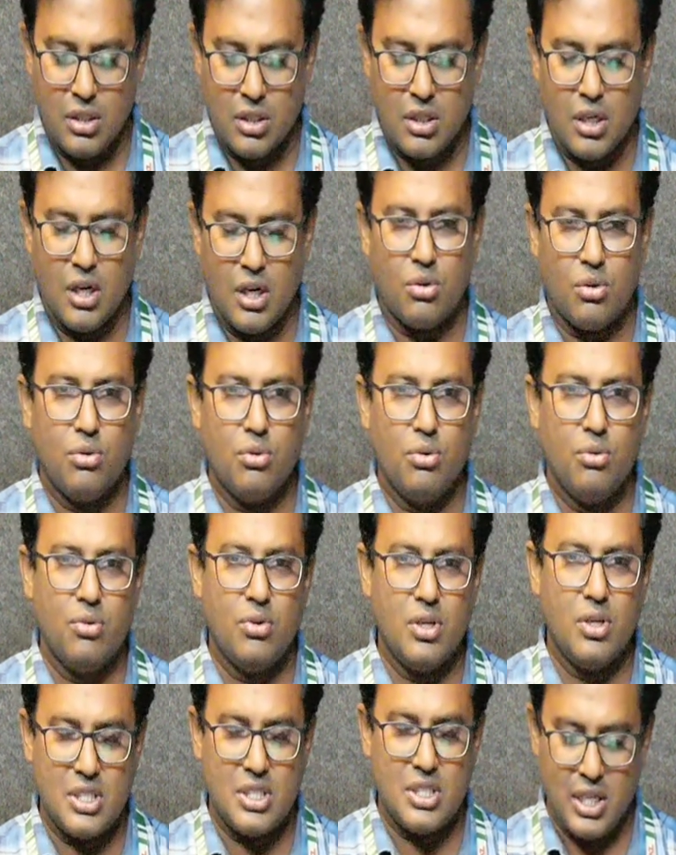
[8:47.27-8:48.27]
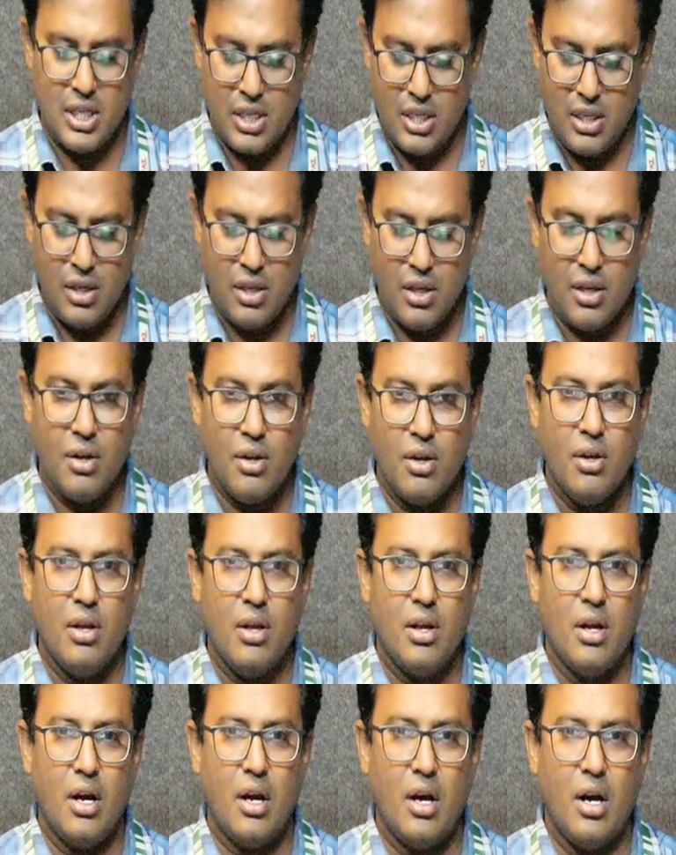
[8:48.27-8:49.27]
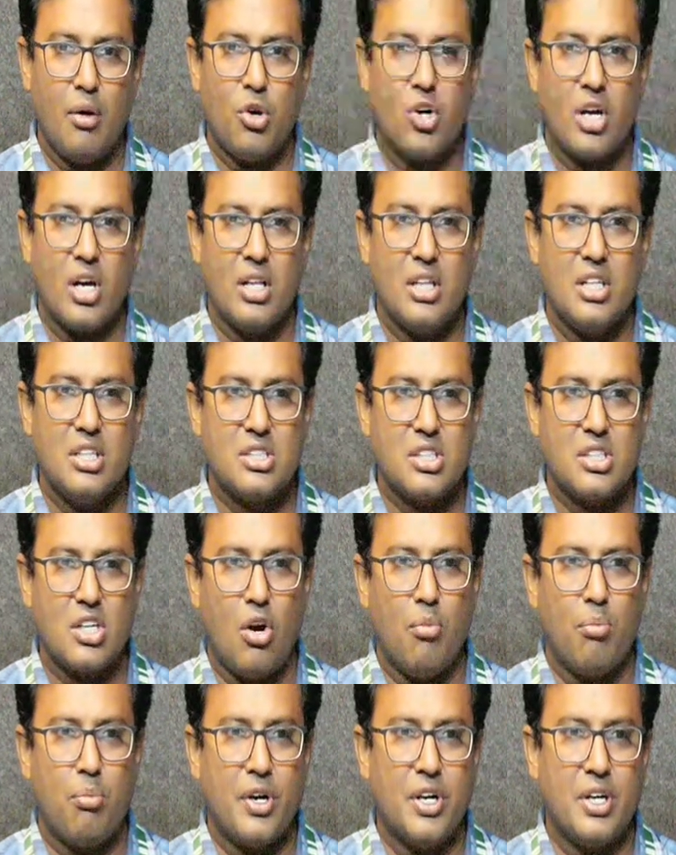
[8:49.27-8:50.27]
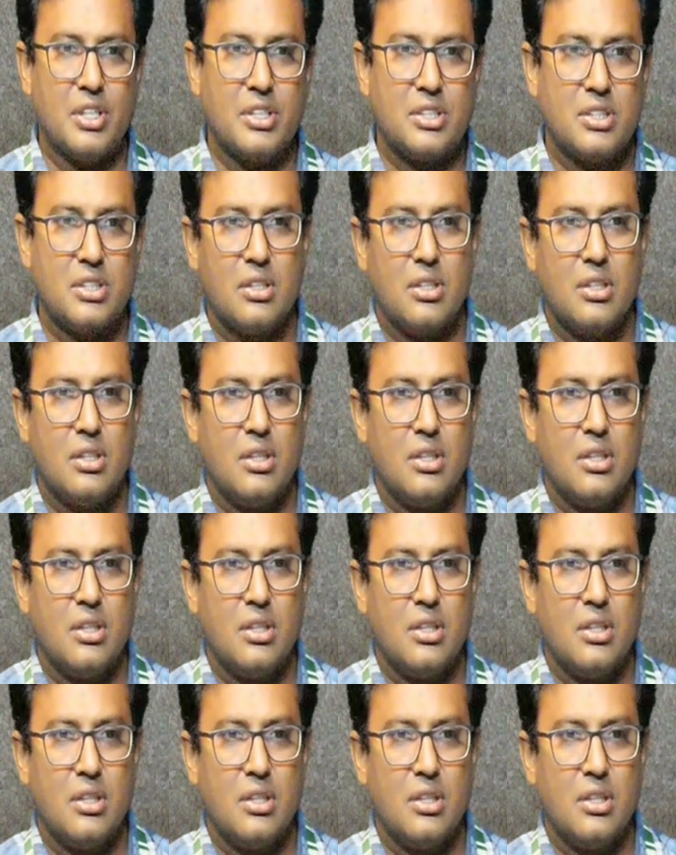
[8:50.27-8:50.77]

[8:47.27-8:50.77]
Now we will see about all these components.